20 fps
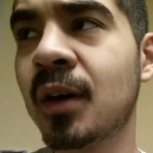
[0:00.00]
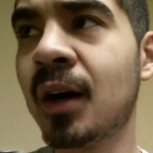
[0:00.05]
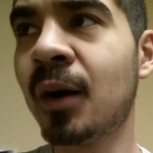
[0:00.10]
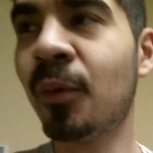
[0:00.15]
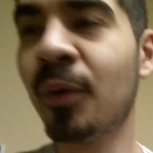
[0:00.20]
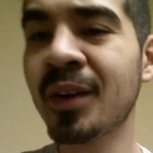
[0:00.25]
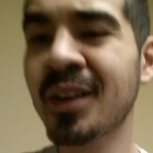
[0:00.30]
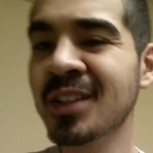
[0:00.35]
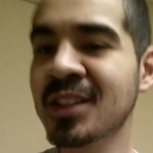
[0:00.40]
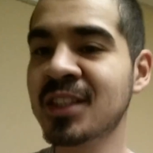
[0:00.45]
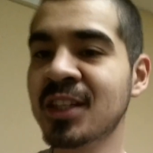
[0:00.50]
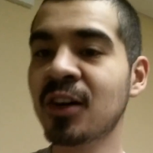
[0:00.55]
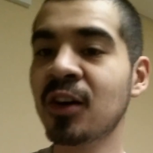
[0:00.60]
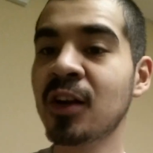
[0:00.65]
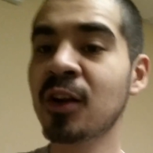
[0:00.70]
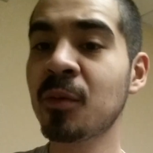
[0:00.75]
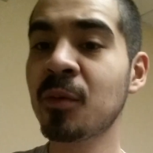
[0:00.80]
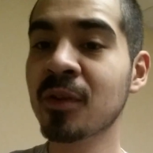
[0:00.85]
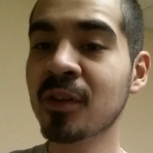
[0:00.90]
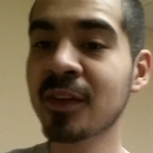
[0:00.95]
I wanna tell a
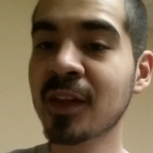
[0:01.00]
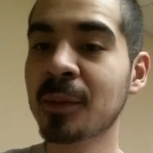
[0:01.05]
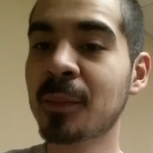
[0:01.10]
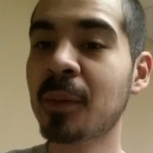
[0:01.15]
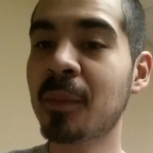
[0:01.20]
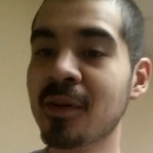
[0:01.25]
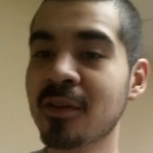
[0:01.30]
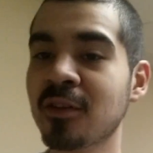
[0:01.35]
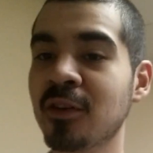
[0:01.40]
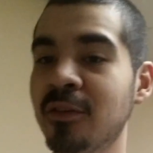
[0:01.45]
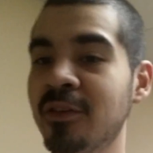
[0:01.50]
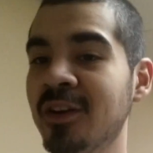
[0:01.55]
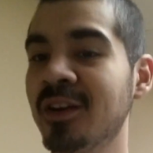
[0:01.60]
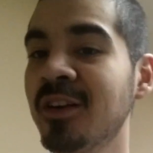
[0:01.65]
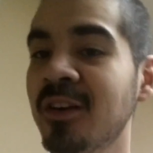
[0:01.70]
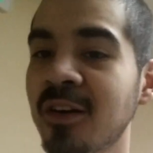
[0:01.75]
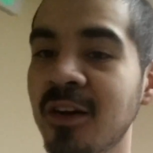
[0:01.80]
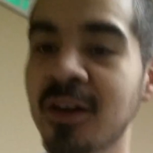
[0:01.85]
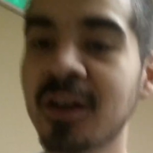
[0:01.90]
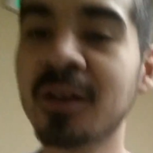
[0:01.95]
little bit something about myself. You
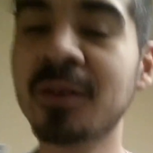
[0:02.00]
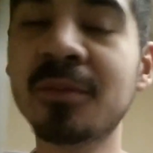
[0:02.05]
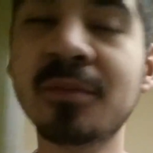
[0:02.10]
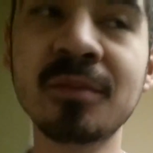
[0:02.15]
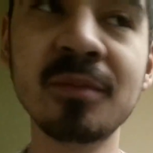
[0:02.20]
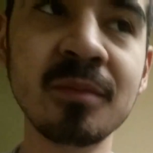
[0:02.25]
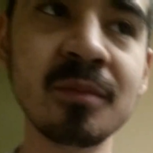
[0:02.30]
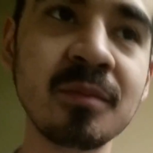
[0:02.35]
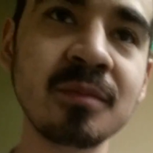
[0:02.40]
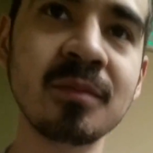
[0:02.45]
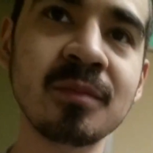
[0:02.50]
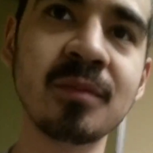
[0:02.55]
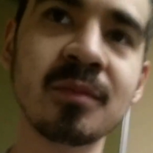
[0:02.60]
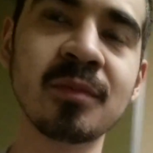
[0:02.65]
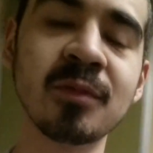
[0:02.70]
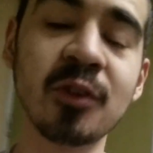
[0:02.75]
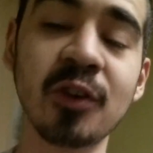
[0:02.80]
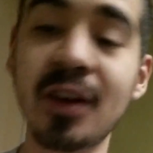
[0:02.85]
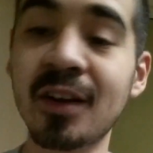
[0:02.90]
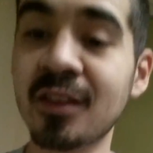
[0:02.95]
know. Um,
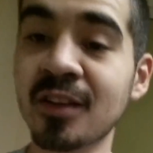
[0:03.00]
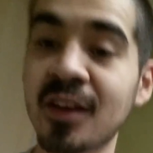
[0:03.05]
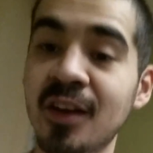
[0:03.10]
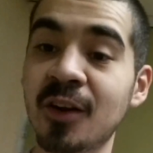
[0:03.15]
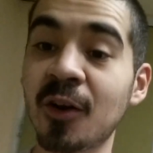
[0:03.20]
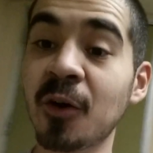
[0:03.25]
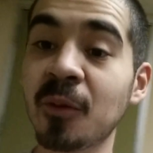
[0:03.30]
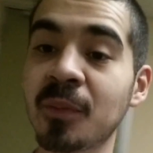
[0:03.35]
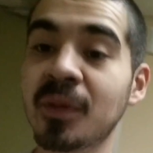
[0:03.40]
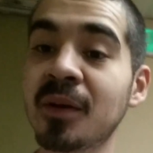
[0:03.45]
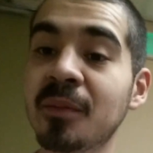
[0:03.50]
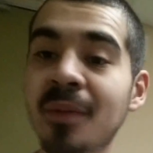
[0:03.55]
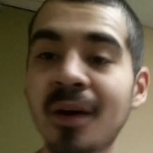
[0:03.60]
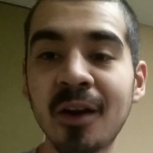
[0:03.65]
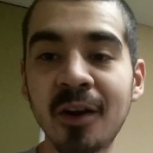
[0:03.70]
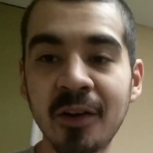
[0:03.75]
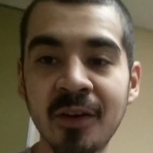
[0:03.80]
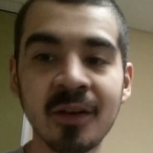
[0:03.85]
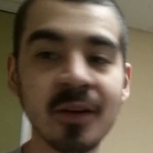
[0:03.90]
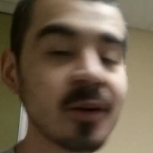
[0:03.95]
so you guys can know me
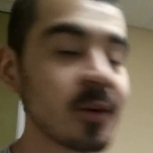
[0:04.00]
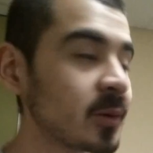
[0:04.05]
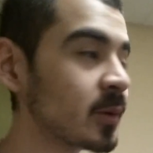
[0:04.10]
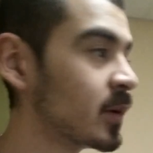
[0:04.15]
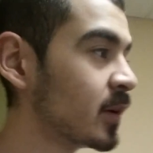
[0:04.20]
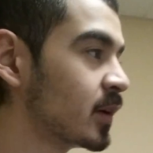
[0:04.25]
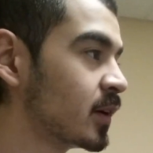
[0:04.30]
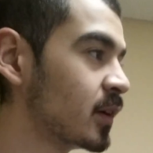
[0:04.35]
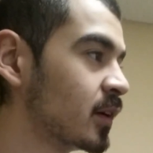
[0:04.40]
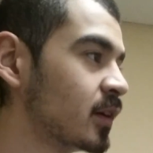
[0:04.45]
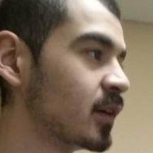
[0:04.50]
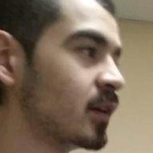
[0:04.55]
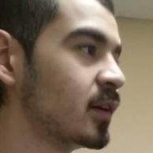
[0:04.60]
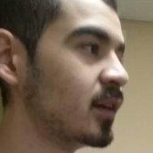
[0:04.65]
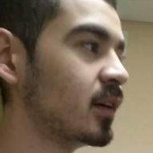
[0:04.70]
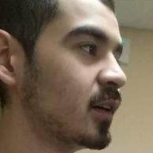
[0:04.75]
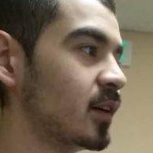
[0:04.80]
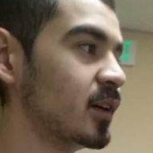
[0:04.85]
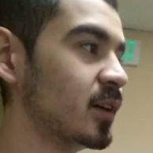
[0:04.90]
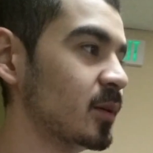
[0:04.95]
better. You know.
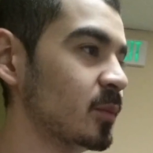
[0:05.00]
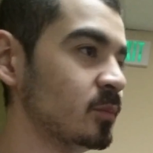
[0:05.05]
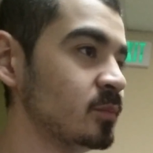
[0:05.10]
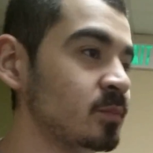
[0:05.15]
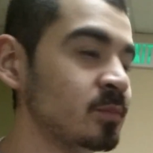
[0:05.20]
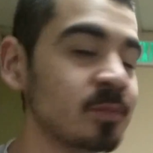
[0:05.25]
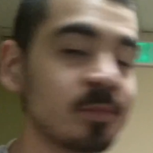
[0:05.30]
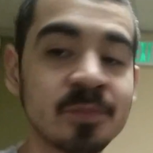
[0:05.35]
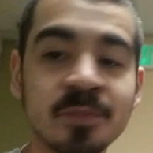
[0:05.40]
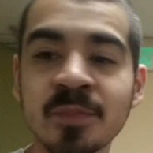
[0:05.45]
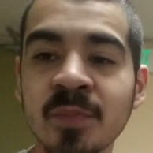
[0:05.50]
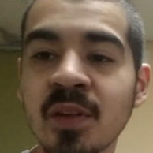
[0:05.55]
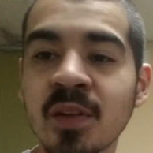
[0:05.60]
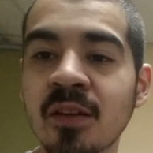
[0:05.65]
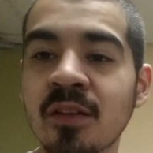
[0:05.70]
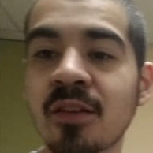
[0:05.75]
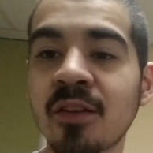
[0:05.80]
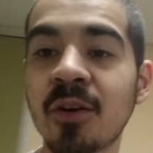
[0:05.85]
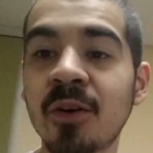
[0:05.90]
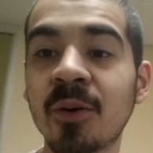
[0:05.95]
Um,
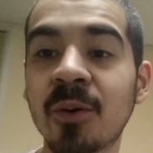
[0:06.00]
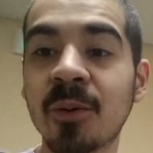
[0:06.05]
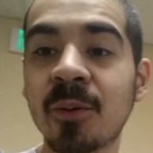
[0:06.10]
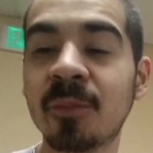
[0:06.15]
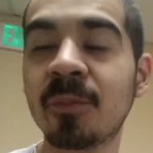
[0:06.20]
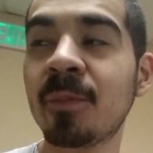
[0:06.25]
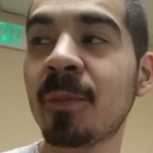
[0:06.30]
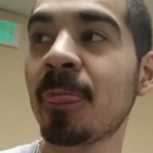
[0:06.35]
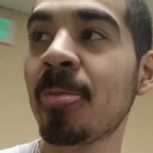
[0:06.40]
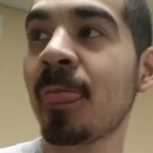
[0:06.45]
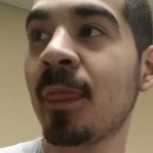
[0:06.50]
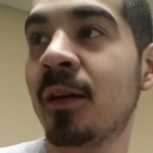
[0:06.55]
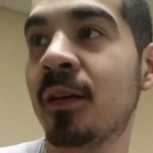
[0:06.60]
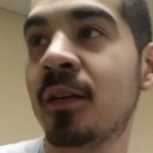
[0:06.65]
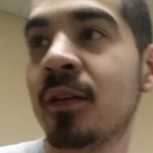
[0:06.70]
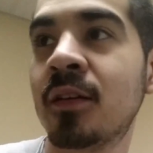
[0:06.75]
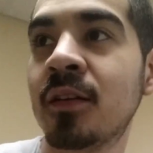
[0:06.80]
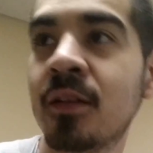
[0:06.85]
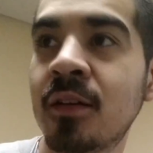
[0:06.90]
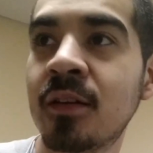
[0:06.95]
so,
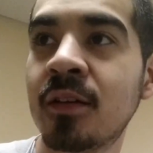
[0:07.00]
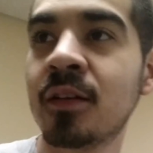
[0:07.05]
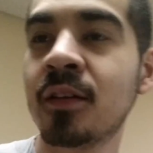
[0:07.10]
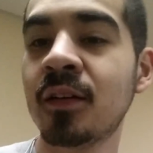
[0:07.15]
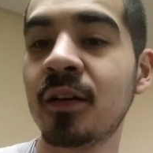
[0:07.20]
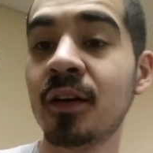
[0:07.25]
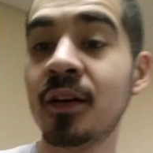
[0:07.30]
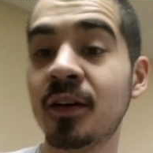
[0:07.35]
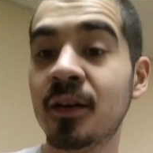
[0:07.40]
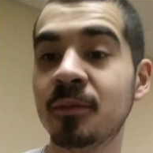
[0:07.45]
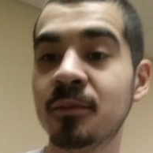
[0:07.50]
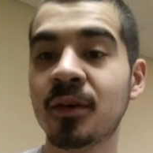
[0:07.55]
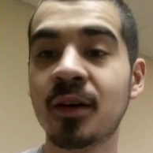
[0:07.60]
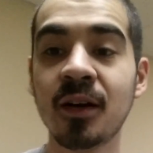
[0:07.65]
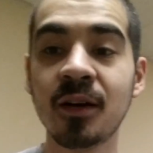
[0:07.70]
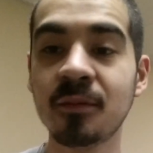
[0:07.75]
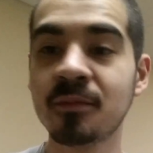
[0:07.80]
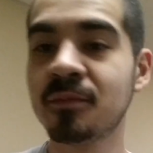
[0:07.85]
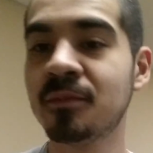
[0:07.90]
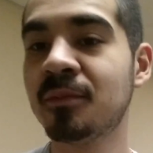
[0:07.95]
um,
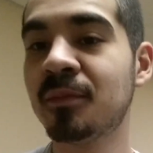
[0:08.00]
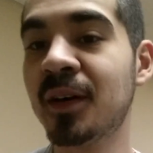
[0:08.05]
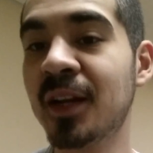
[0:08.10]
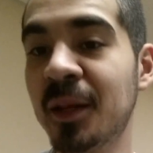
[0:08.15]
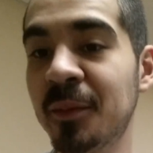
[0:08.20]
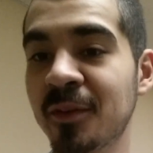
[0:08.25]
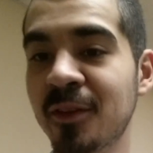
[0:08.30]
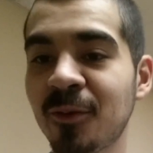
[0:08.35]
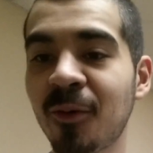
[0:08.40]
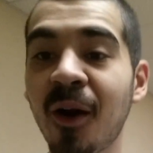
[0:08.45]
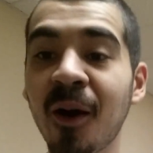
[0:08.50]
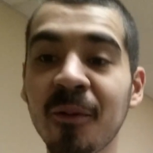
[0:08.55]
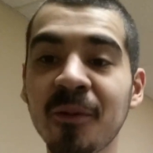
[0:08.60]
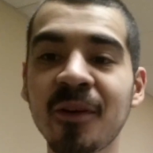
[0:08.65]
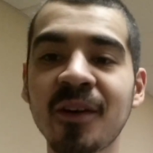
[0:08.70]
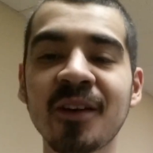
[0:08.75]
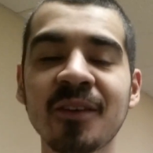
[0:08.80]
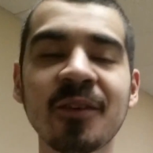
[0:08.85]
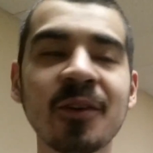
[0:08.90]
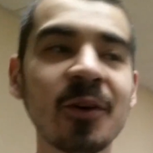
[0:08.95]
my name is
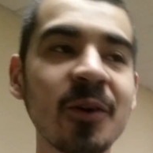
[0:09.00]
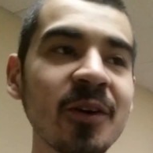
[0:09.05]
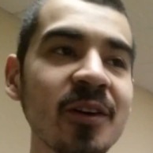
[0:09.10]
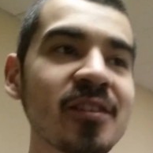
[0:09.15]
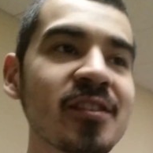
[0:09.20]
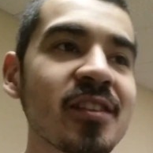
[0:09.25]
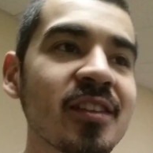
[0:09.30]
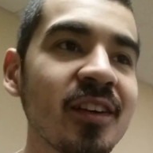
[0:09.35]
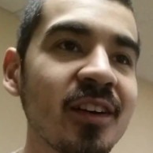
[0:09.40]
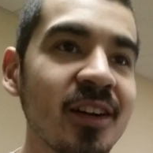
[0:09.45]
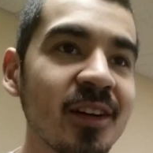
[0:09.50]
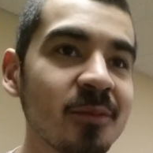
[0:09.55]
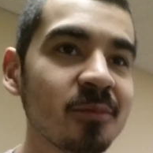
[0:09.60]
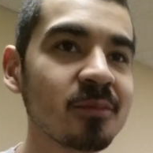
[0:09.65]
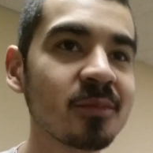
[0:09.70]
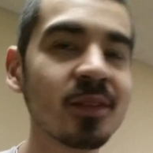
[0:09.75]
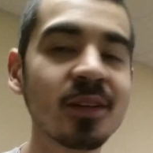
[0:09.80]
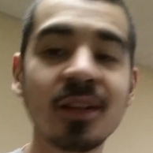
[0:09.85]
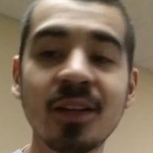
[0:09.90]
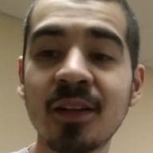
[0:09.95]
Robert, of course. Um,
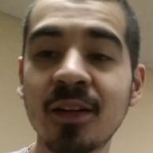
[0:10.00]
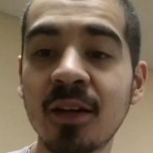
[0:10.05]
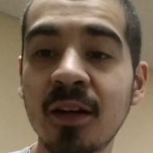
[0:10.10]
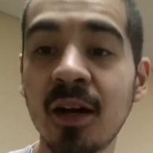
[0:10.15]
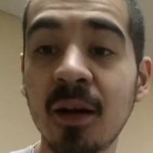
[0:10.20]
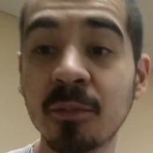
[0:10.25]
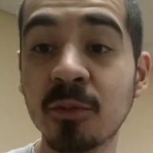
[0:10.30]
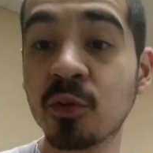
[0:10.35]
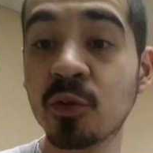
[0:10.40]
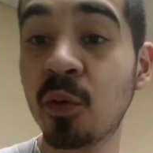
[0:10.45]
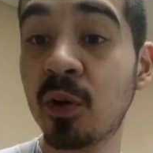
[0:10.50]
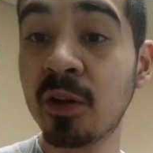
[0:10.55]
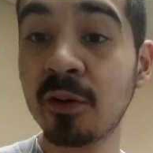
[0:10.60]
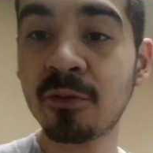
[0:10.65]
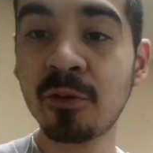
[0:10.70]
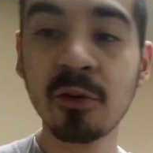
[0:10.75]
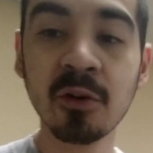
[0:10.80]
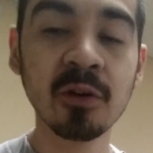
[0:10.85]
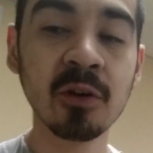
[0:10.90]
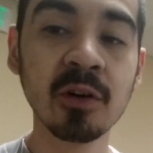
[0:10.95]
I'm
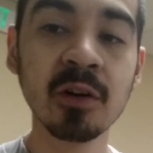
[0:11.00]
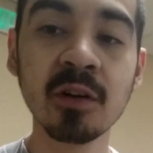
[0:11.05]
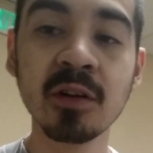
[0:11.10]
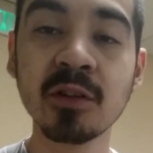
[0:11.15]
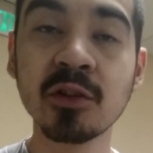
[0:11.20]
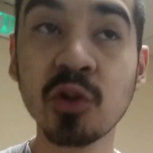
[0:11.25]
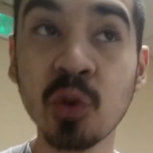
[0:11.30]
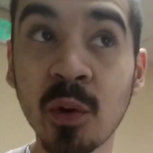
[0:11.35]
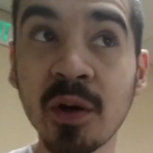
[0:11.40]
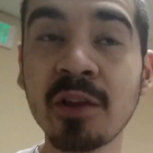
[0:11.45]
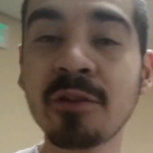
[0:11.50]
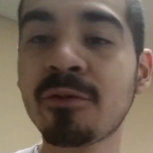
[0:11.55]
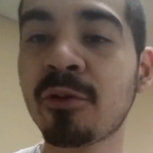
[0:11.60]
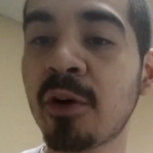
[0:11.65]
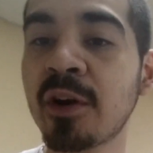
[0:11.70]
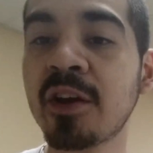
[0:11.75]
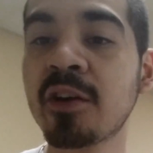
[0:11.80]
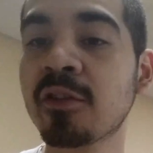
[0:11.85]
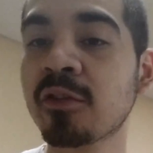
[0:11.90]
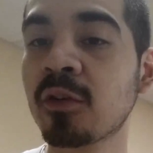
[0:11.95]
twenty-four,
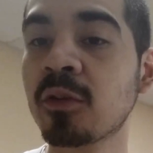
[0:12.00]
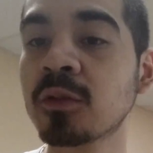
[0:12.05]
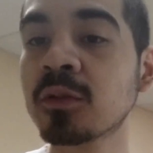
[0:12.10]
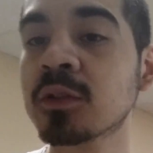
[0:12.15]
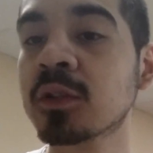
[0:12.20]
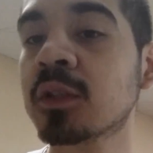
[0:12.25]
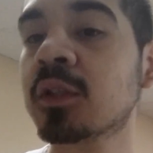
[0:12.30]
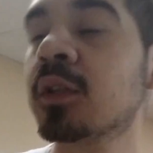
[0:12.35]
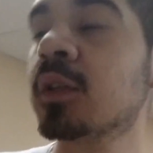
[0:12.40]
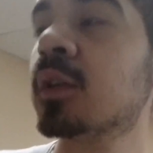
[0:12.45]
twenty-four years old.